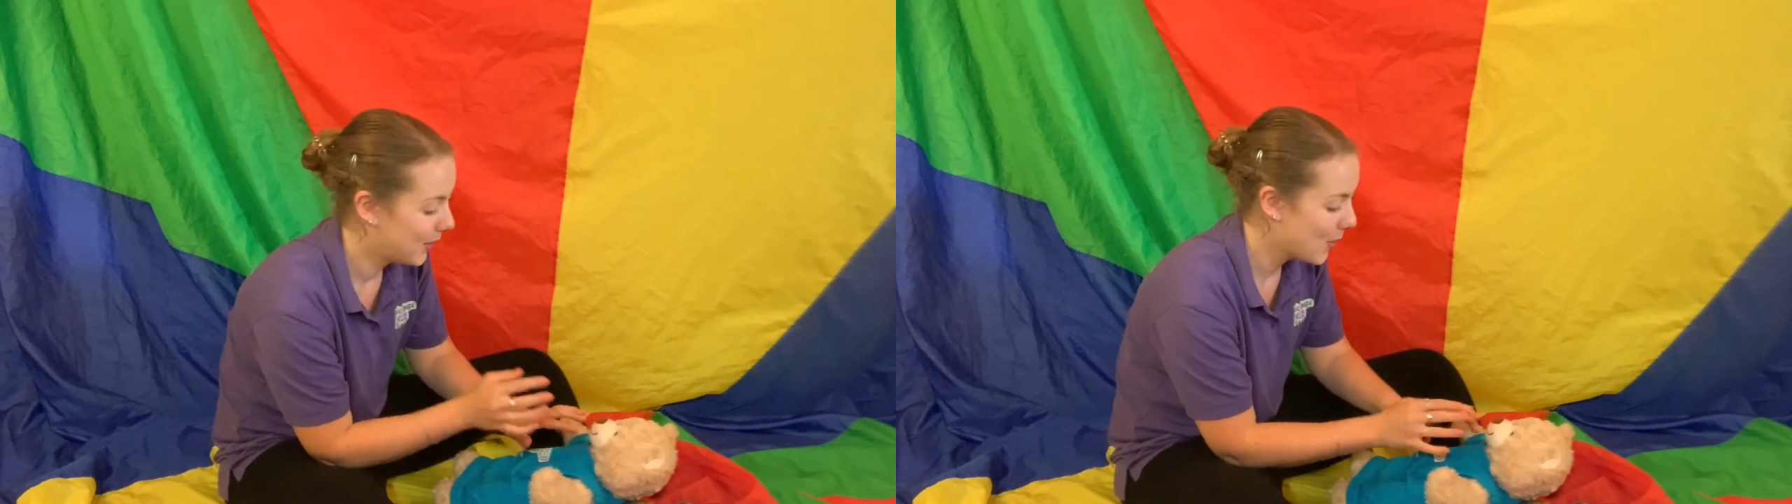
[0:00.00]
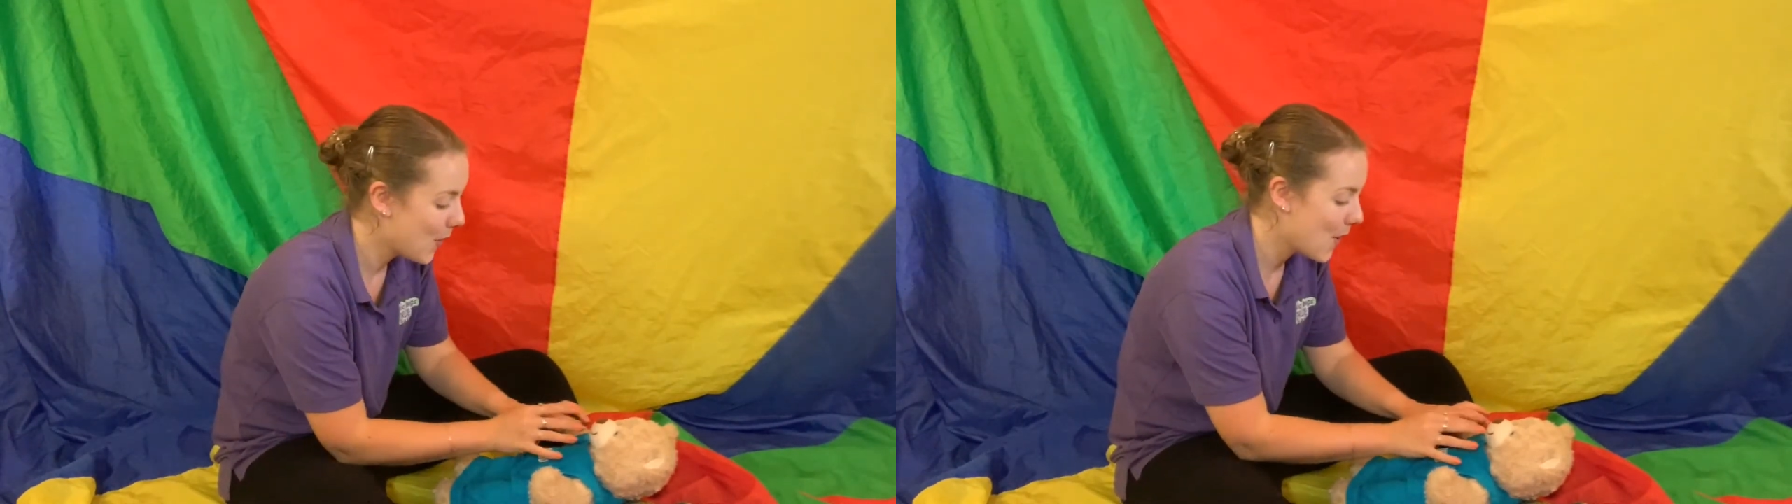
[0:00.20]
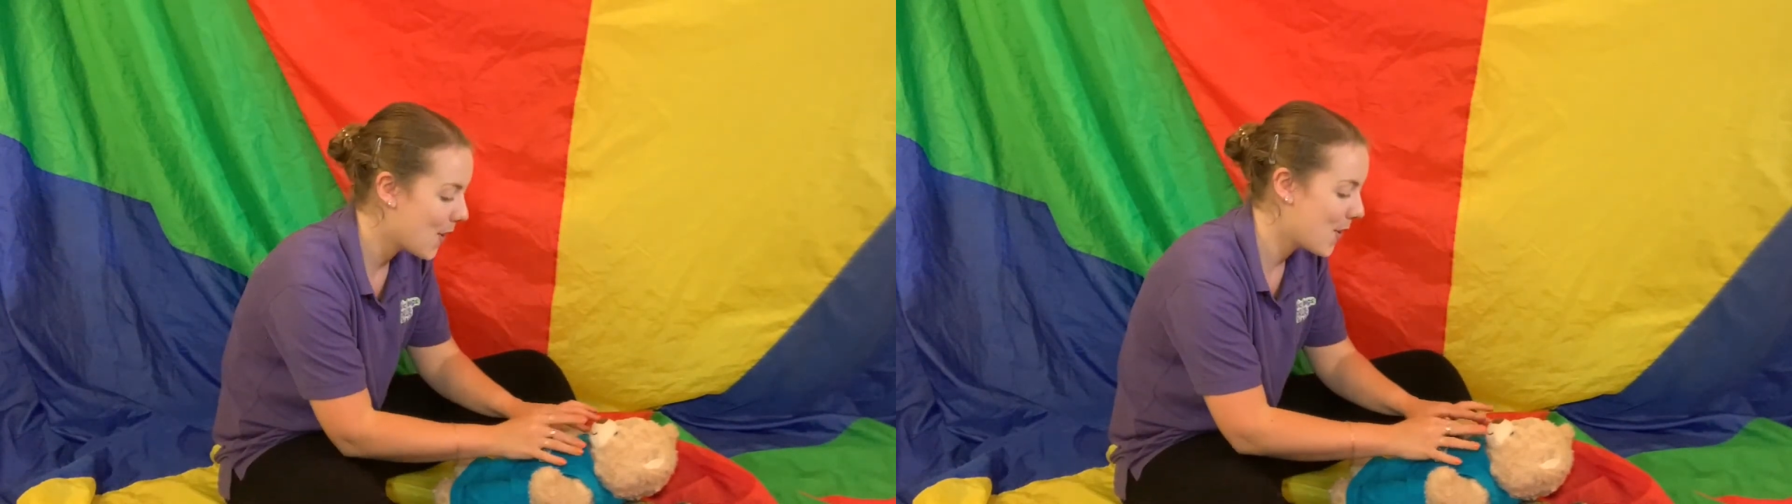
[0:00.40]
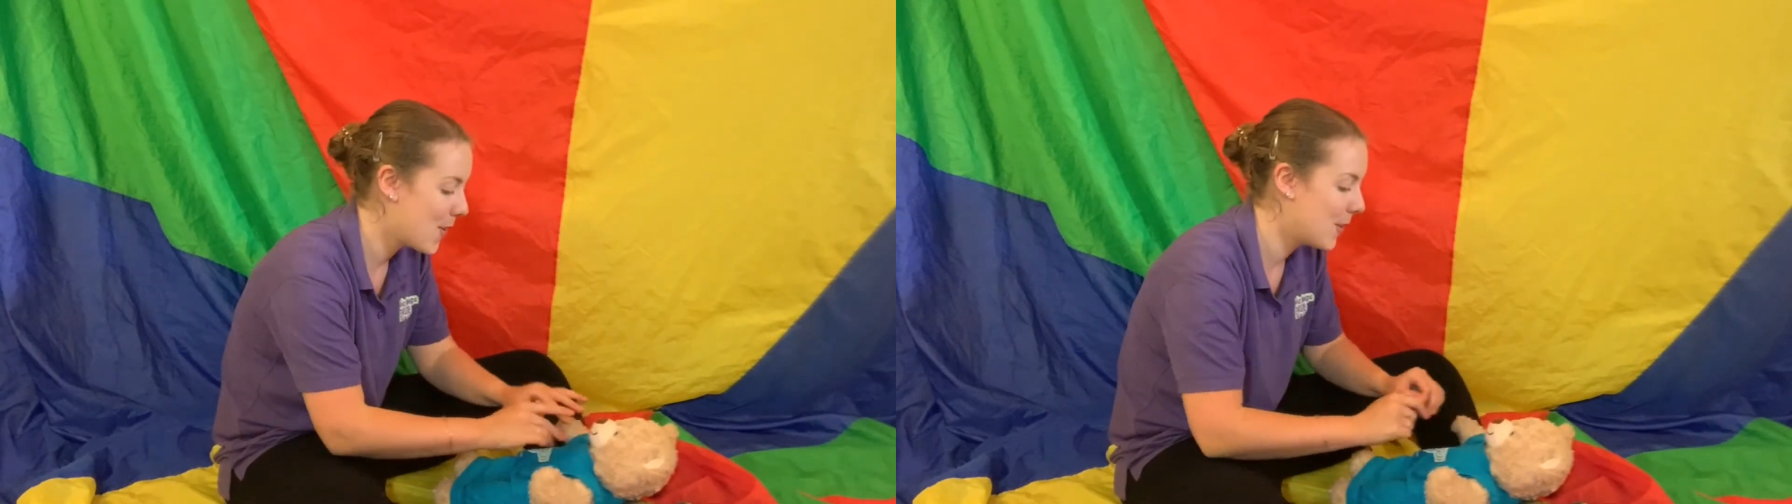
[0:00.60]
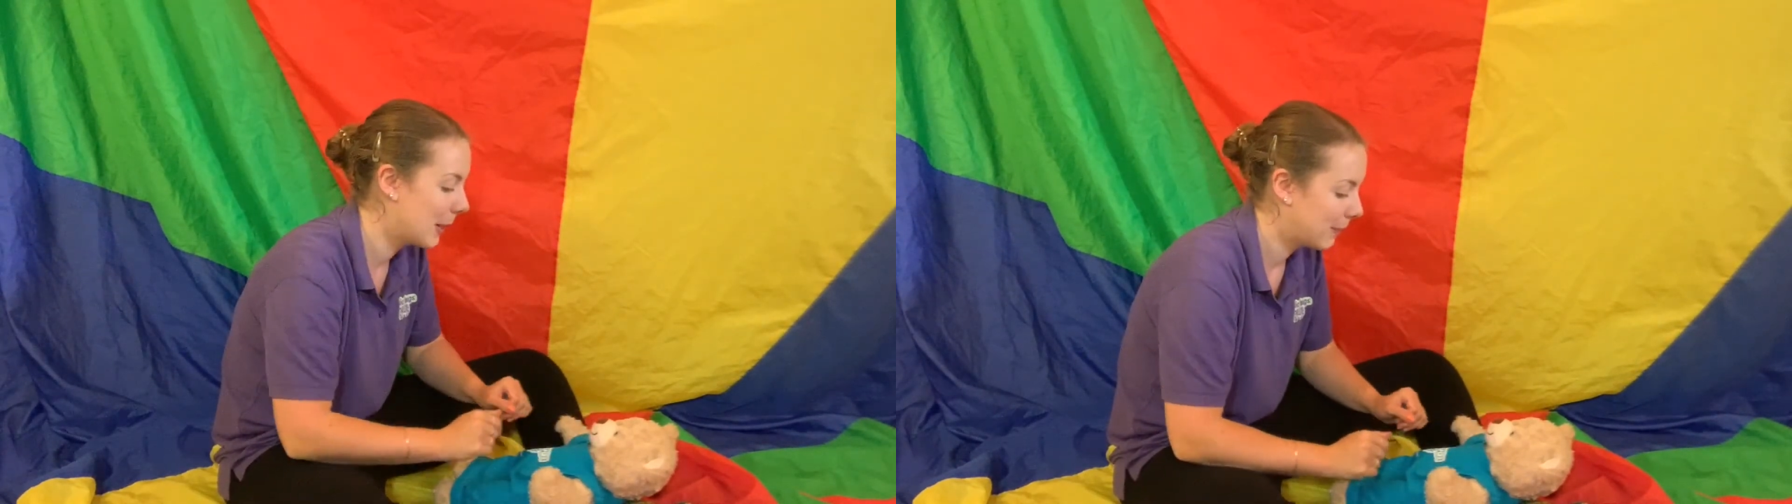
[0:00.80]

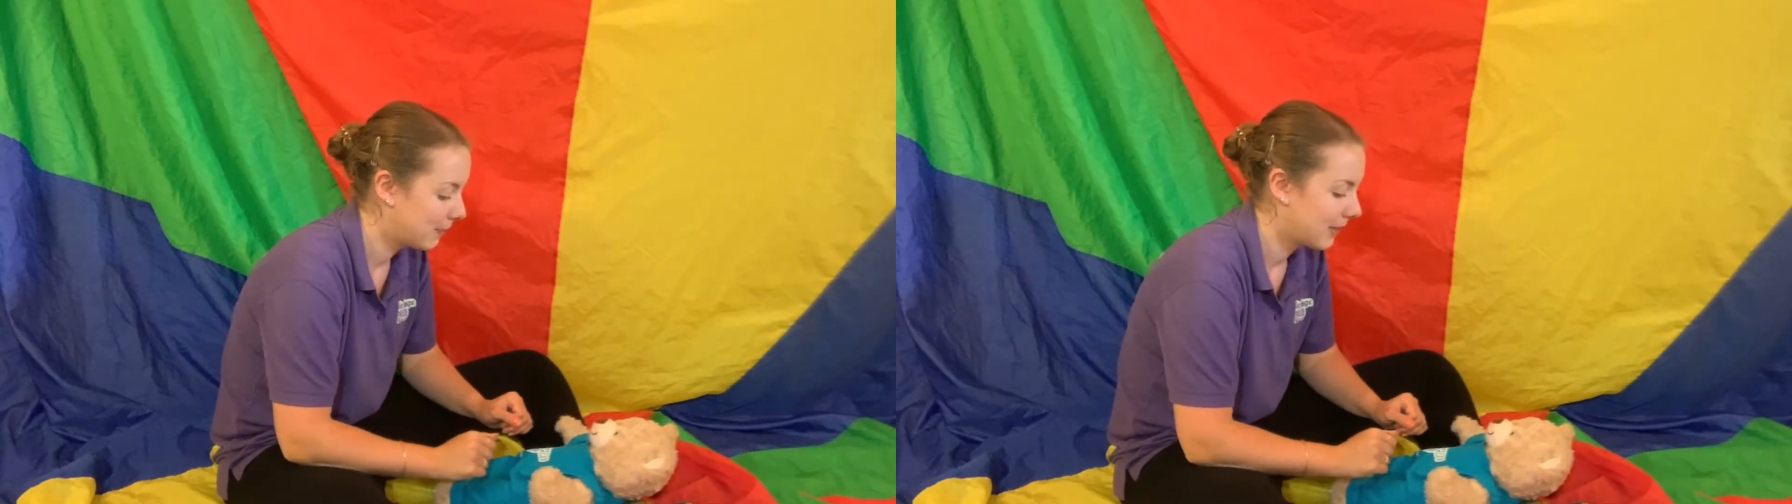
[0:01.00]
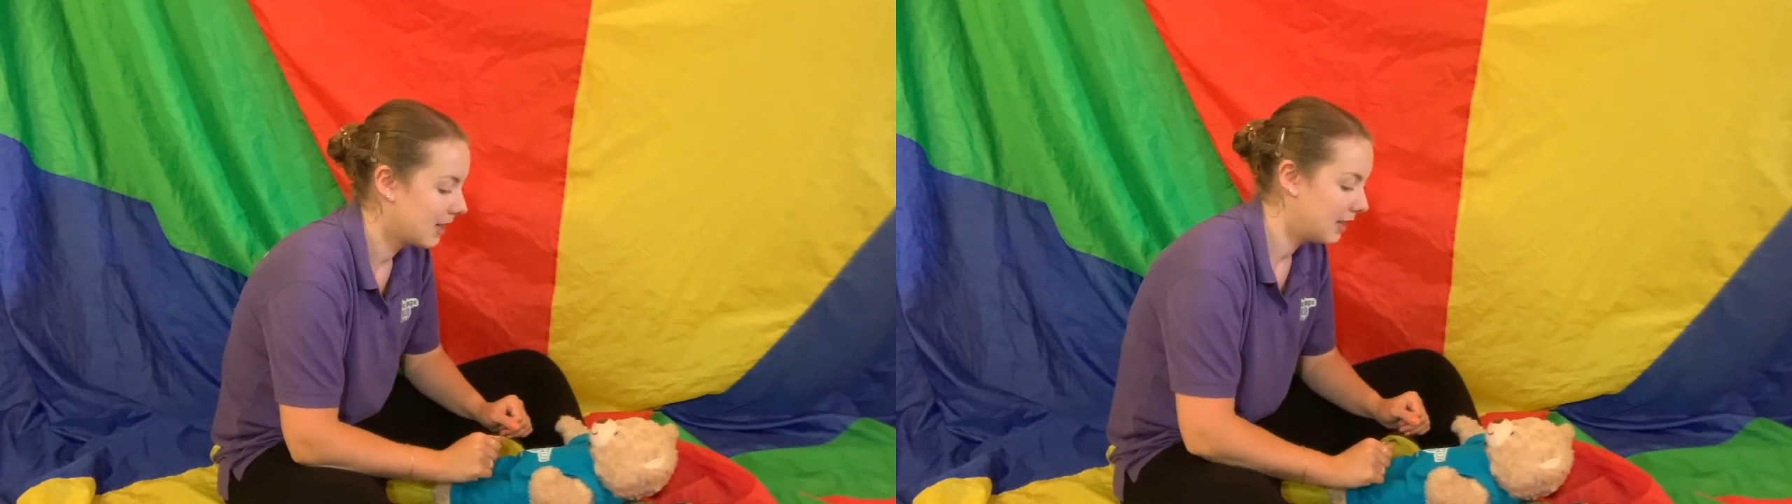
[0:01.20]
Ooh!